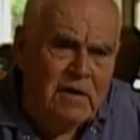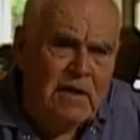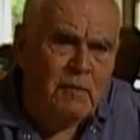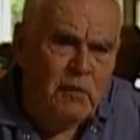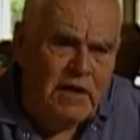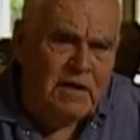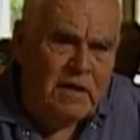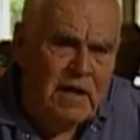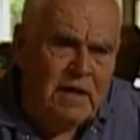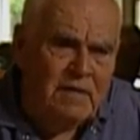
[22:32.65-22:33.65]
It went in
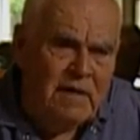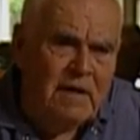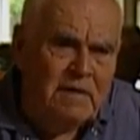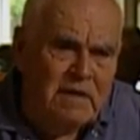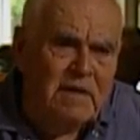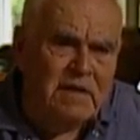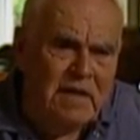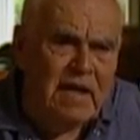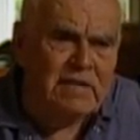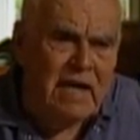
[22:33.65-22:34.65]
there and, and to
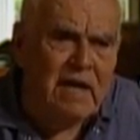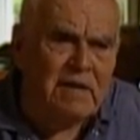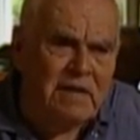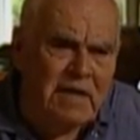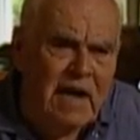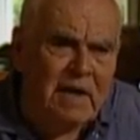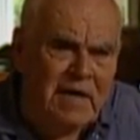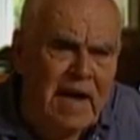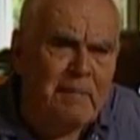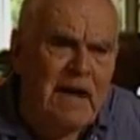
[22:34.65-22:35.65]
catch out and
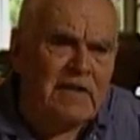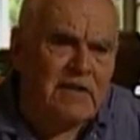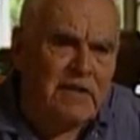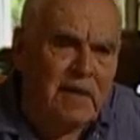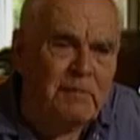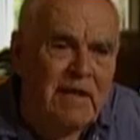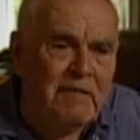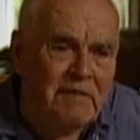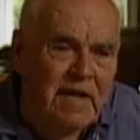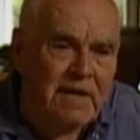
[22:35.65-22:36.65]
carry back to the company
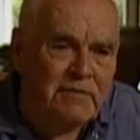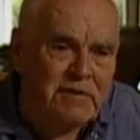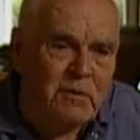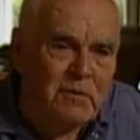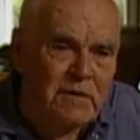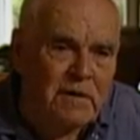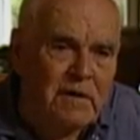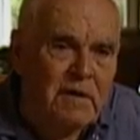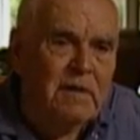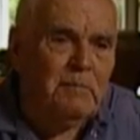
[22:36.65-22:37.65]
everything was told in the
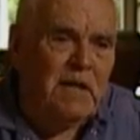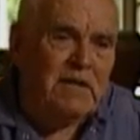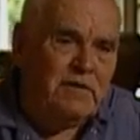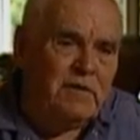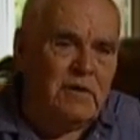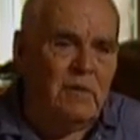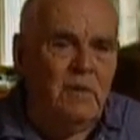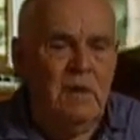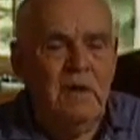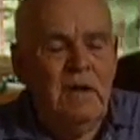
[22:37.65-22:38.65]
meetings, you know,
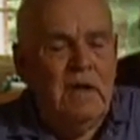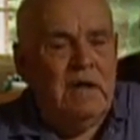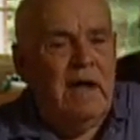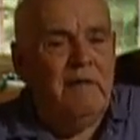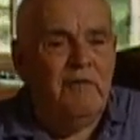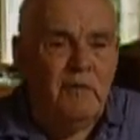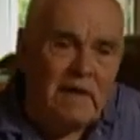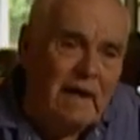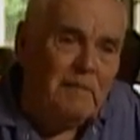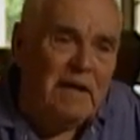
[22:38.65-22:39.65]
and therefore
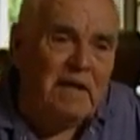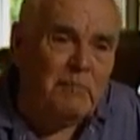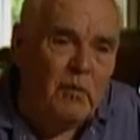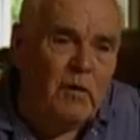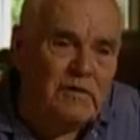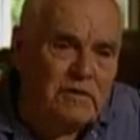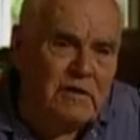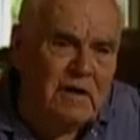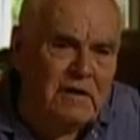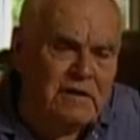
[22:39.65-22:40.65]
that made it more
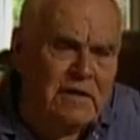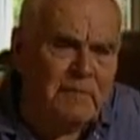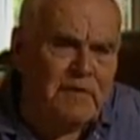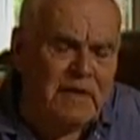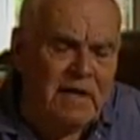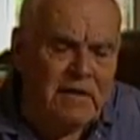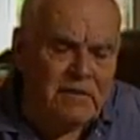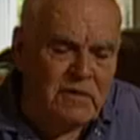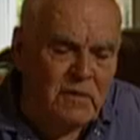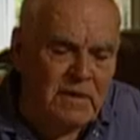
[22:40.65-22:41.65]
uh, suffocated,
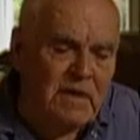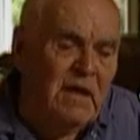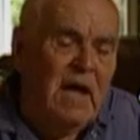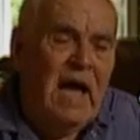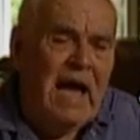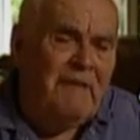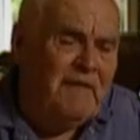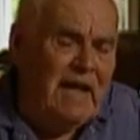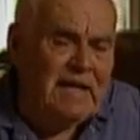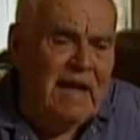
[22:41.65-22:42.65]
you know. And then after
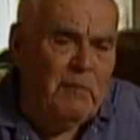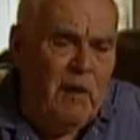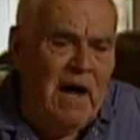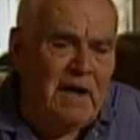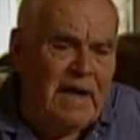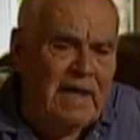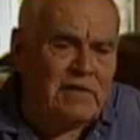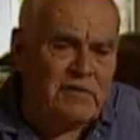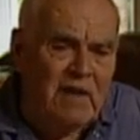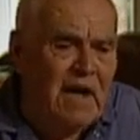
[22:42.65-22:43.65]
they had that wildcat
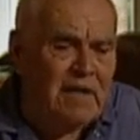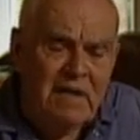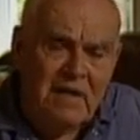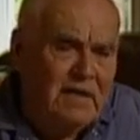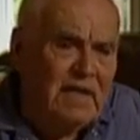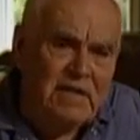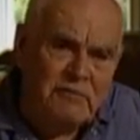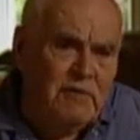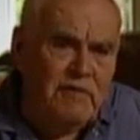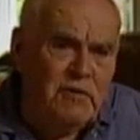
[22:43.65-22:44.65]
strike, they
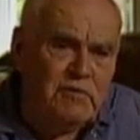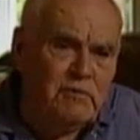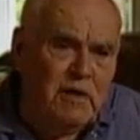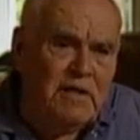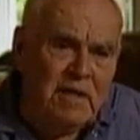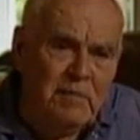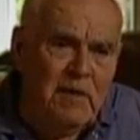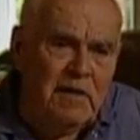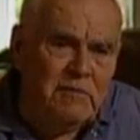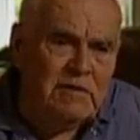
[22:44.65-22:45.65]
just refused to work
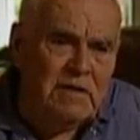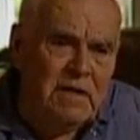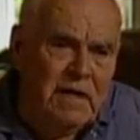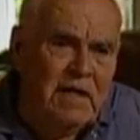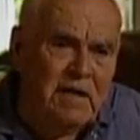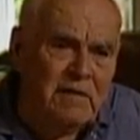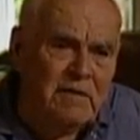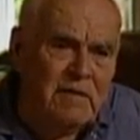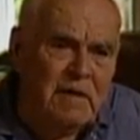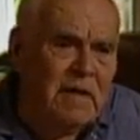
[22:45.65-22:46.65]
anybody that was in, in it,
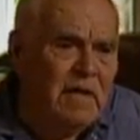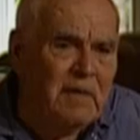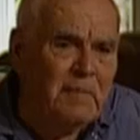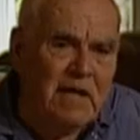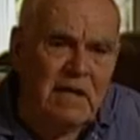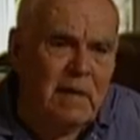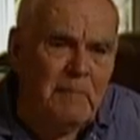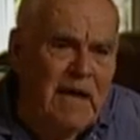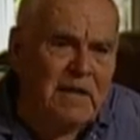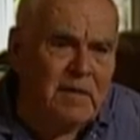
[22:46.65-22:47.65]
and in them, and they
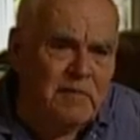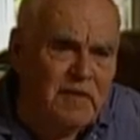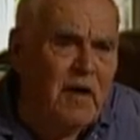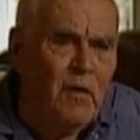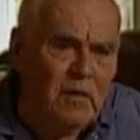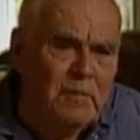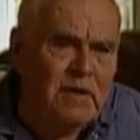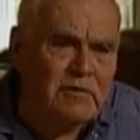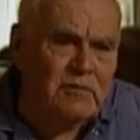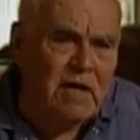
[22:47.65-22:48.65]
abandoned them for all the
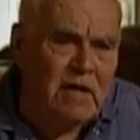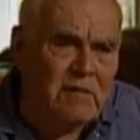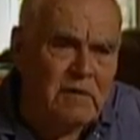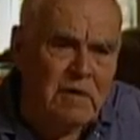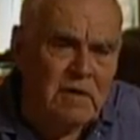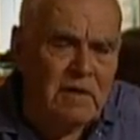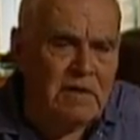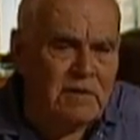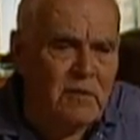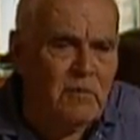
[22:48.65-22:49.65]
mills around. And
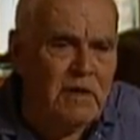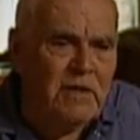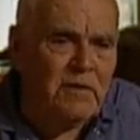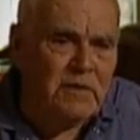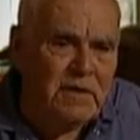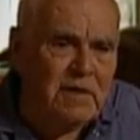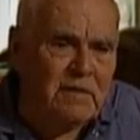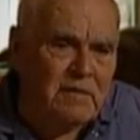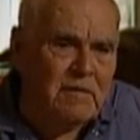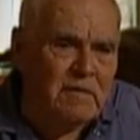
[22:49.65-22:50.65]
there's no way you could get,
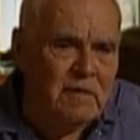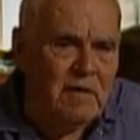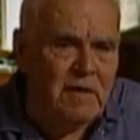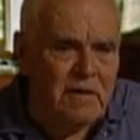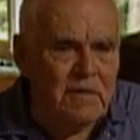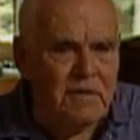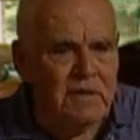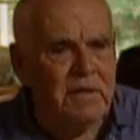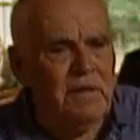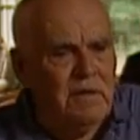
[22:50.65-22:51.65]
uh, you could
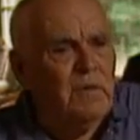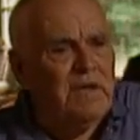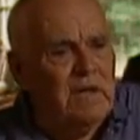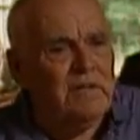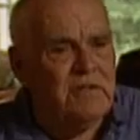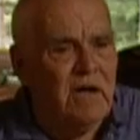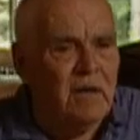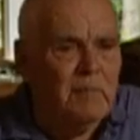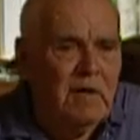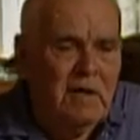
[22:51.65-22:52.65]
you know get a
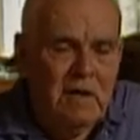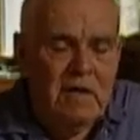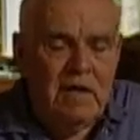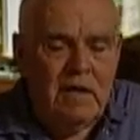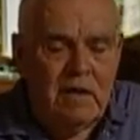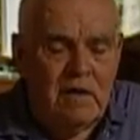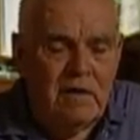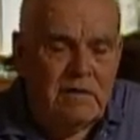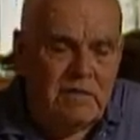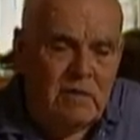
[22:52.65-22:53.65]
job, and uh,
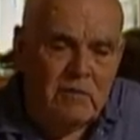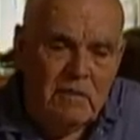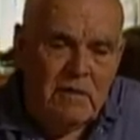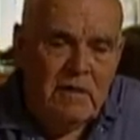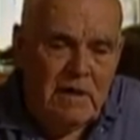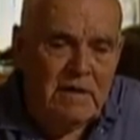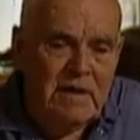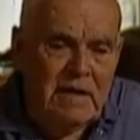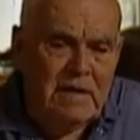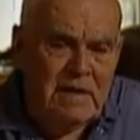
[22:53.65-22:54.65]
so it,
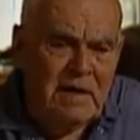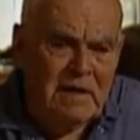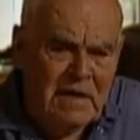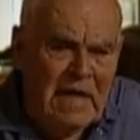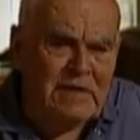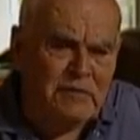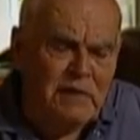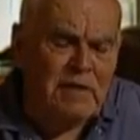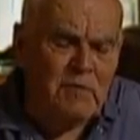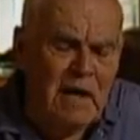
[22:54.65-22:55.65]
it, that's the
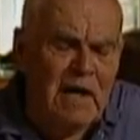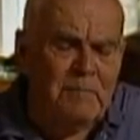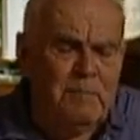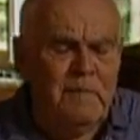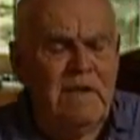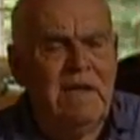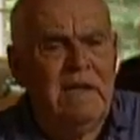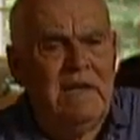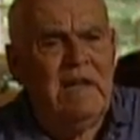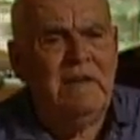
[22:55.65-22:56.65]
reason why
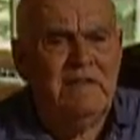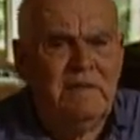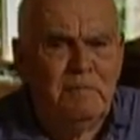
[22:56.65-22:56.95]
it, they